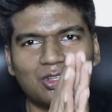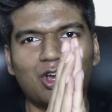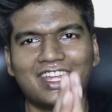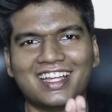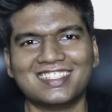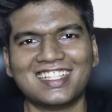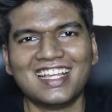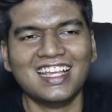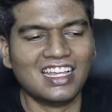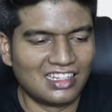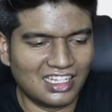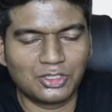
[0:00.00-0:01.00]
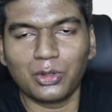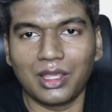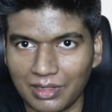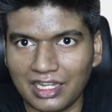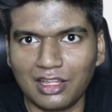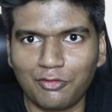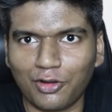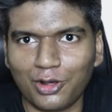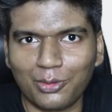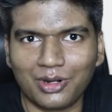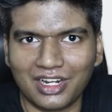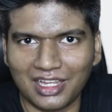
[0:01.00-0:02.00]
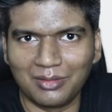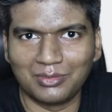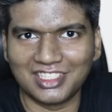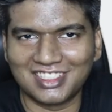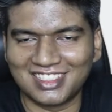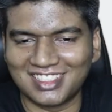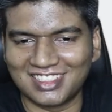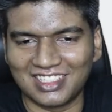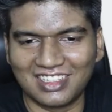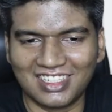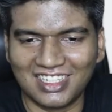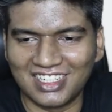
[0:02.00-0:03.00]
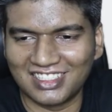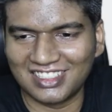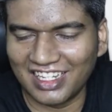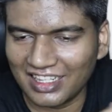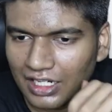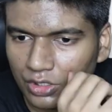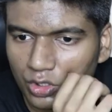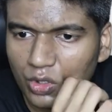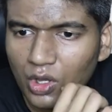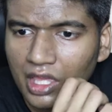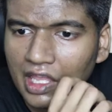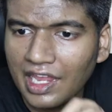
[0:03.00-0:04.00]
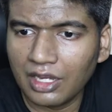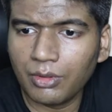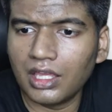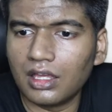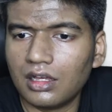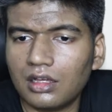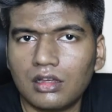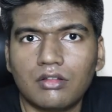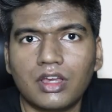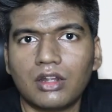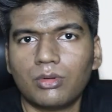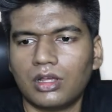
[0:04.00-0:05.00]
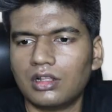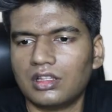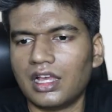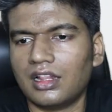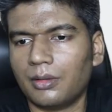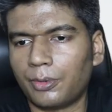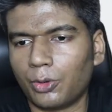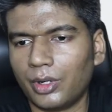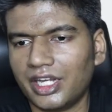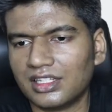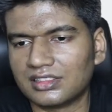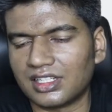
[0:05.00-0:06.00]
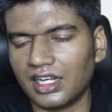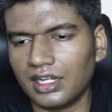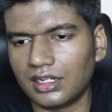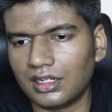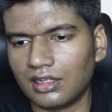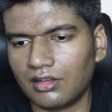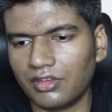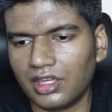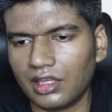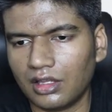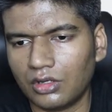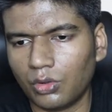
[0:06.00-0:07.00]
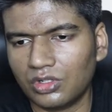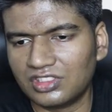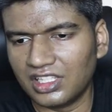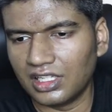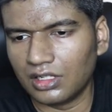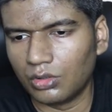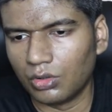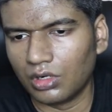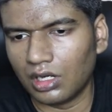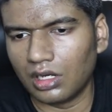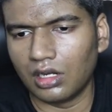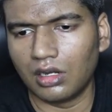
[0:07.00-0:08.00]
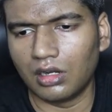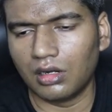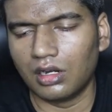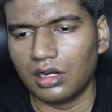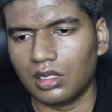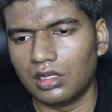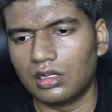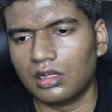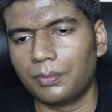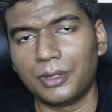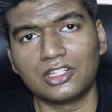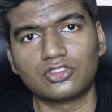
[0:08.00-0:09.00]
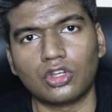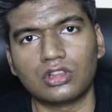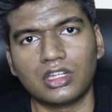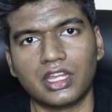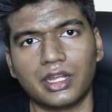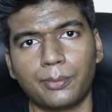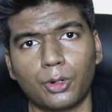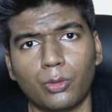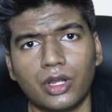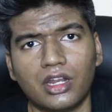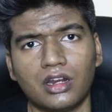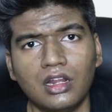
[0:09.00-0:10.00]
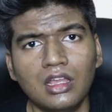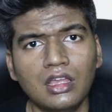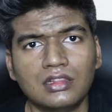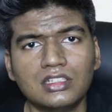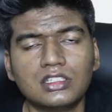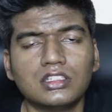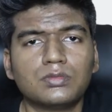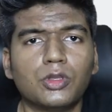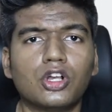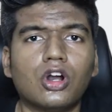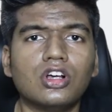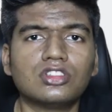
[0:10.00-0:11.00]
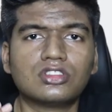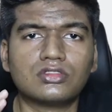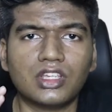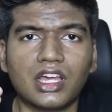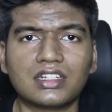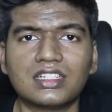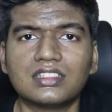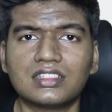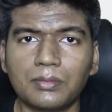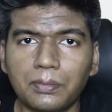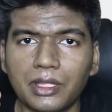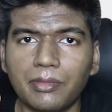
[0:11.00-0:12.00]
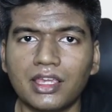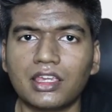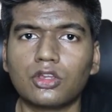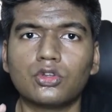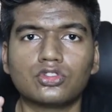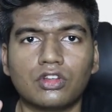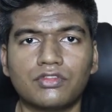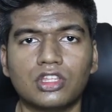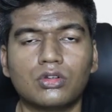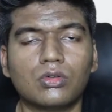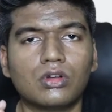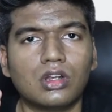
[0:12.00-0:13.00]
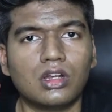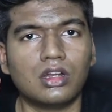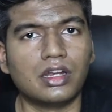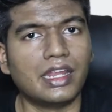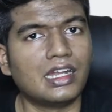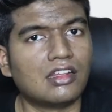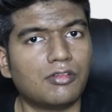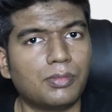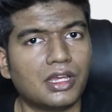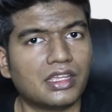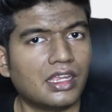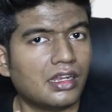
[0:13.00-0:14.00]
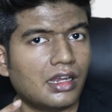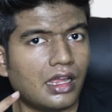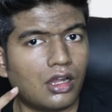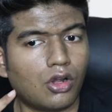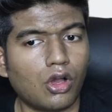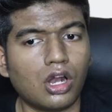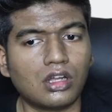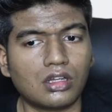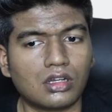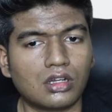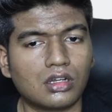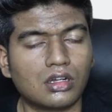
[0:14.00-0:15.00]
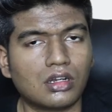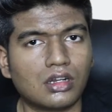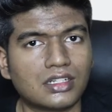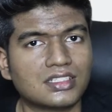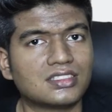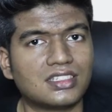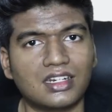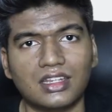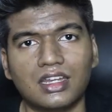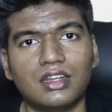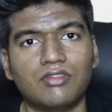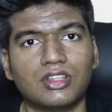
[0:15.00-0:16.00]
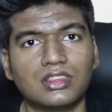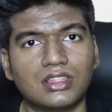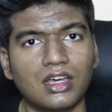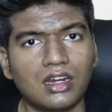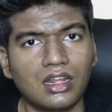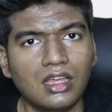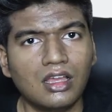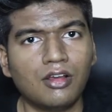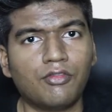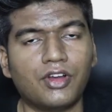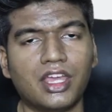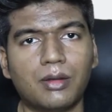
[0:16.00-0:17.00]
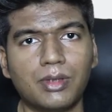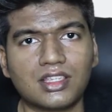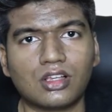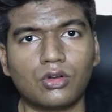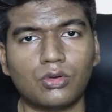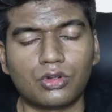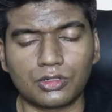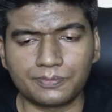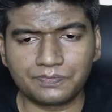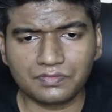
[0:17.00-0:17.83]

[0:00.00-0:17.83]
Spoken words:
Sorry guys, that's why I'm leaning forward. I am just saying that to you. Anyway, the providers, right? We don't see a Google Plus authenticated provider. This is because we are just simply making use of the Google native plugin and not registering it with our Firebase account.